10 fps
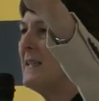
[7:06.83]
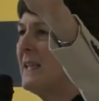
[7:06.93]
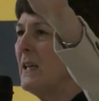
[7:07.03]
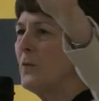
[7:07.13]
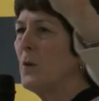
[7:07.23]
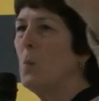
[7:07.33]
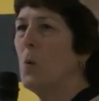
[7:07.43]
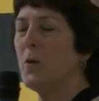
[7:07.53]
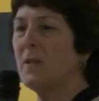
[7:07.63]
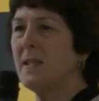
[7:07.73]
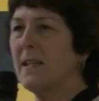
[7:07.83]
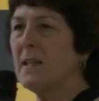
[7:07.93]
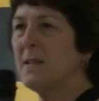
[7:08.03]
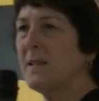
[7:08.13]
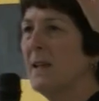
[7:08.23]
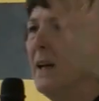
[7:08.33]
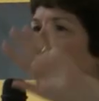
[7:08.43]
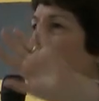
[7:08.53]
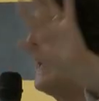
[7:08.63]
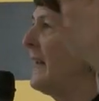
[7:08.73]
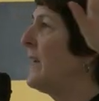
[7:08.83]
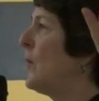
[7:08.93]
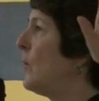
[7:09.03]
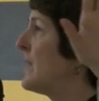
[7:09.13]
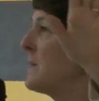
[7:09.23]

is here from Ward 6. Uh, and I know,